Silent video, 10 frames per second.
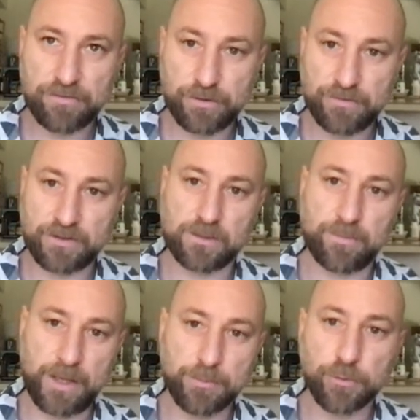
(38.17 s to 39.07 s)
If
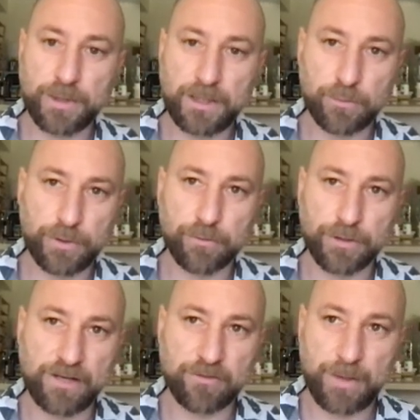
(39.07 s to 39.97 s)
it's a paper week, a
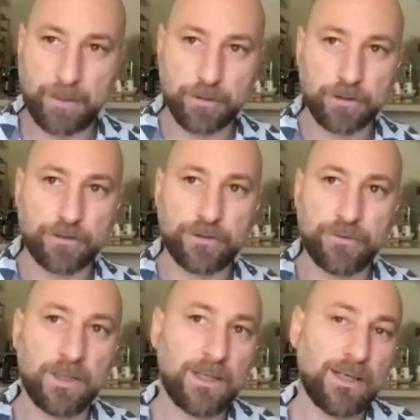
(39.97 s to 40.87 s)
week where you have a paper
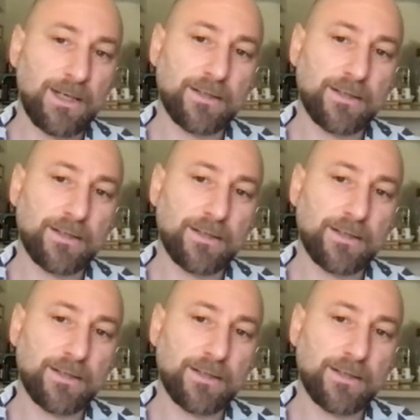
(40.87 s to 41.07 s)
due,